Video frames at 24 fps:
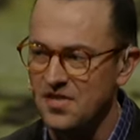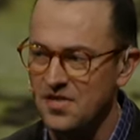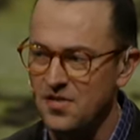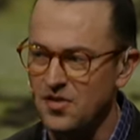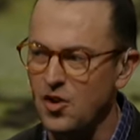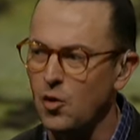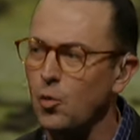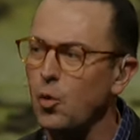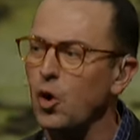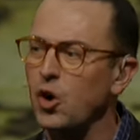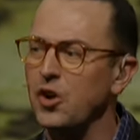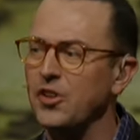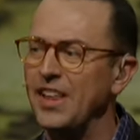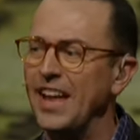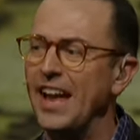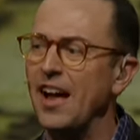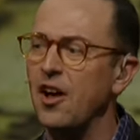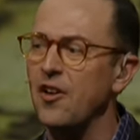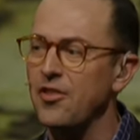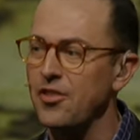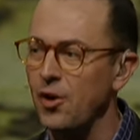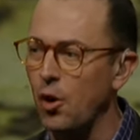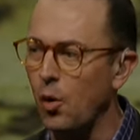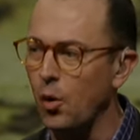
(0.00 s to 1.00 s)
the World
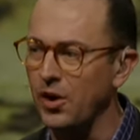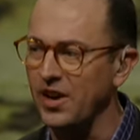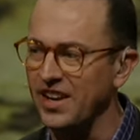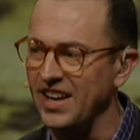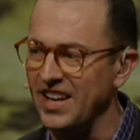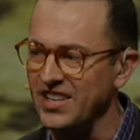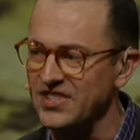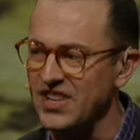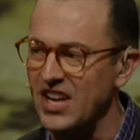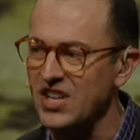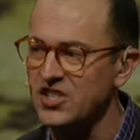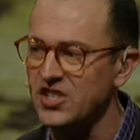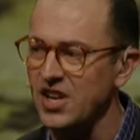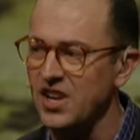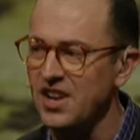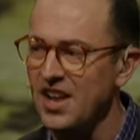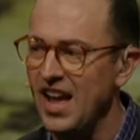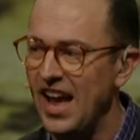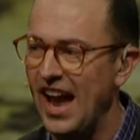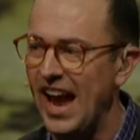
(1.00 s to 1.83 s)
Health Organization